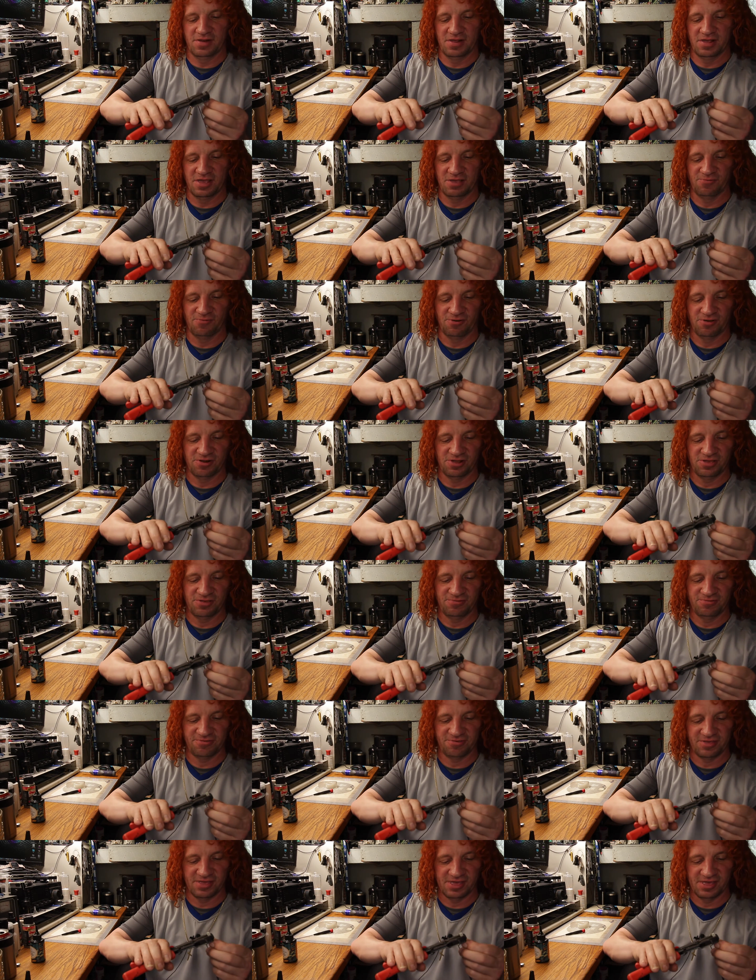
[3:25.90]
And we're going to
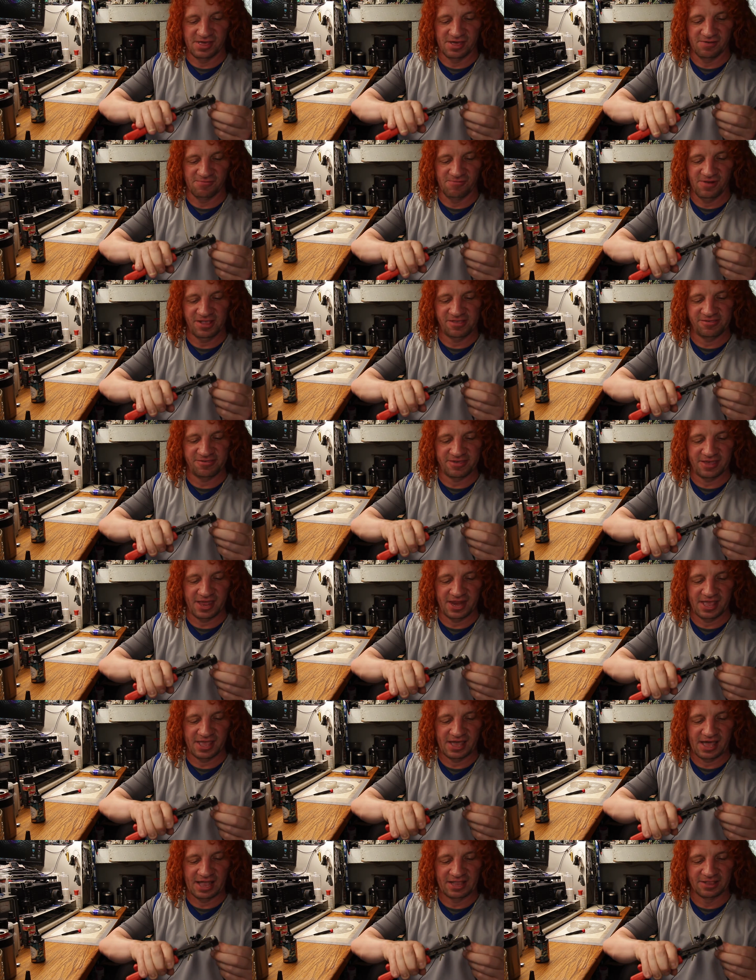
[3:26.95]
use the red
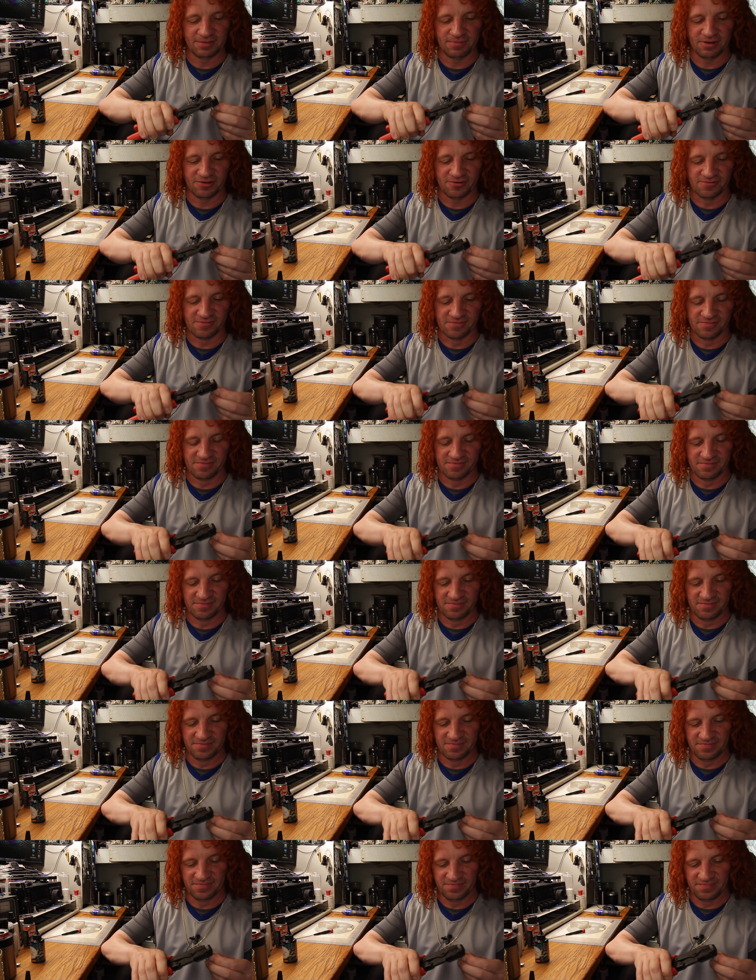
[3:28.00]
setting on the blue,
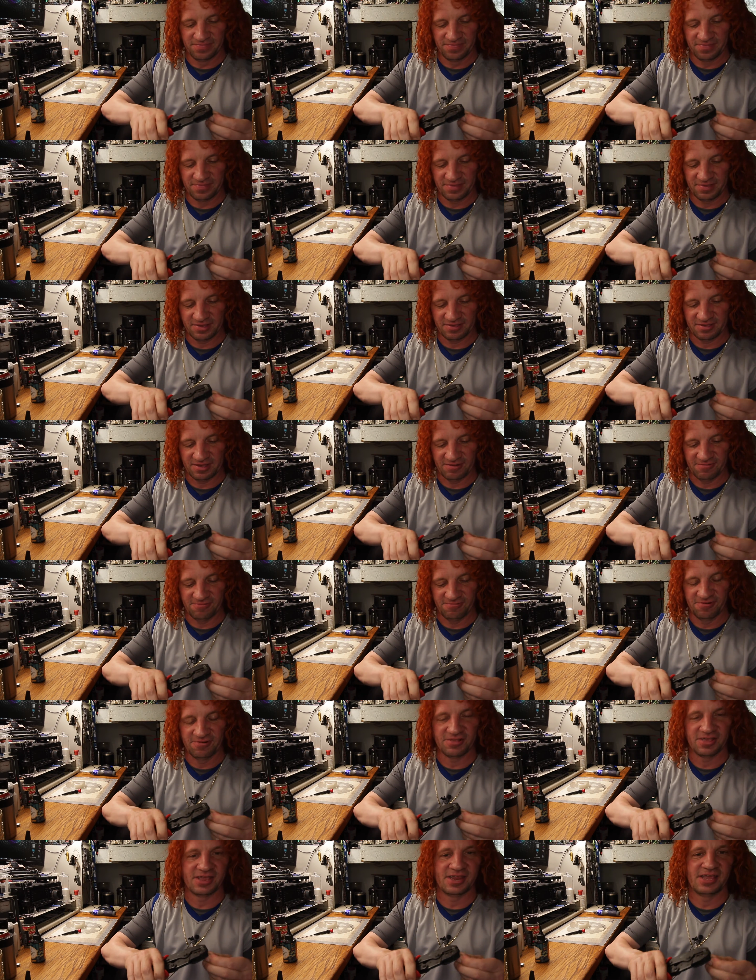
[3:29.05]
because I
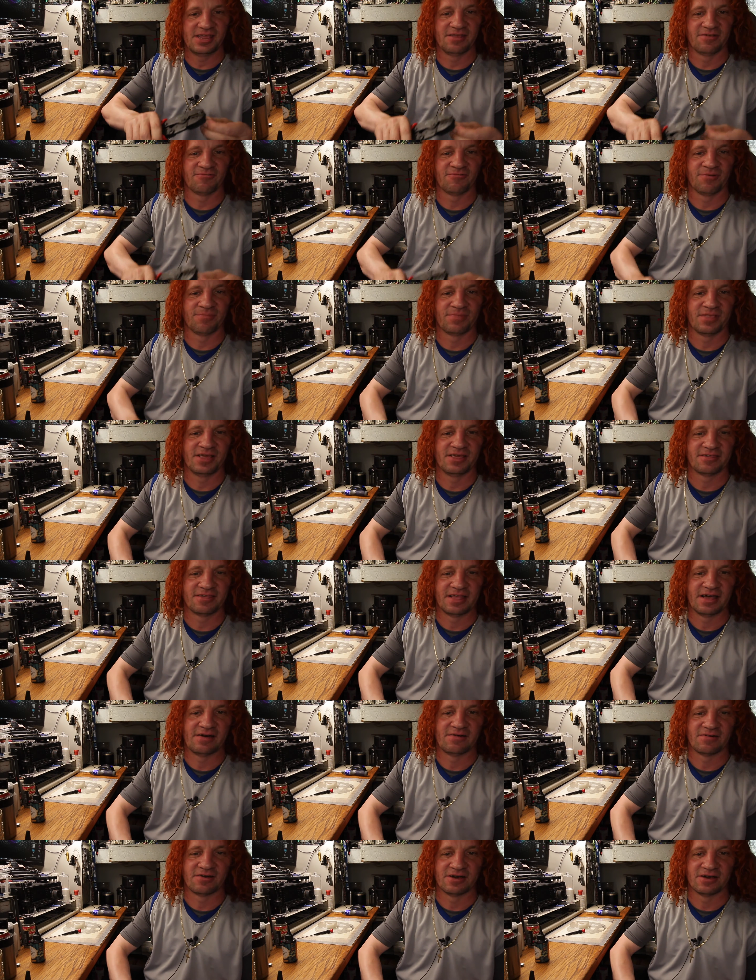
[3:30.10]
really need to crimp these
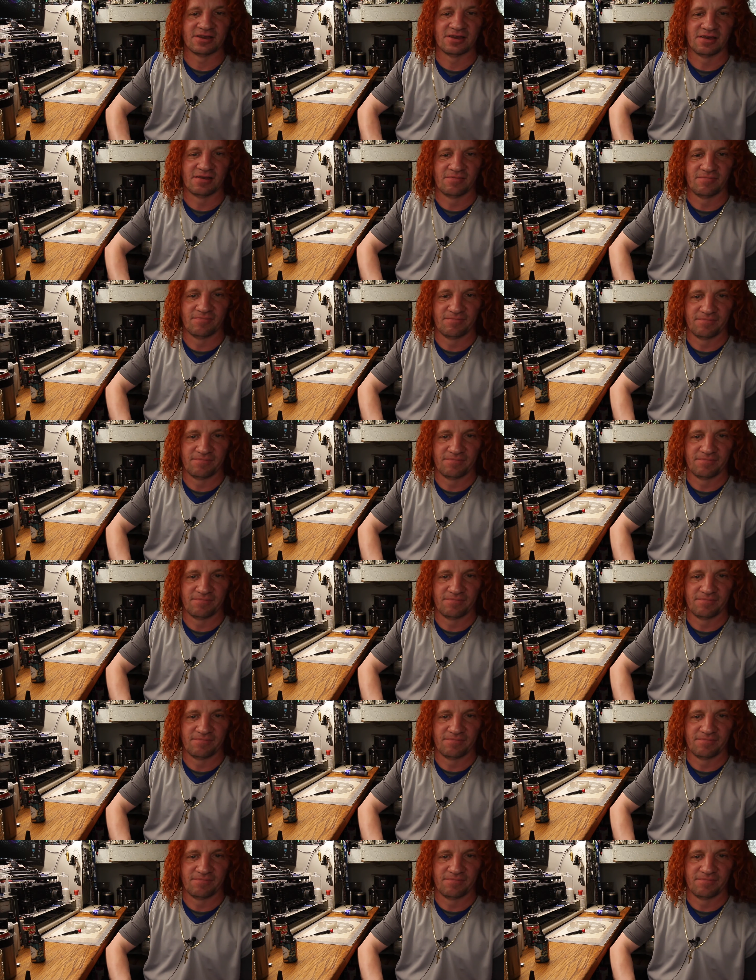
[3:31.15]
down good.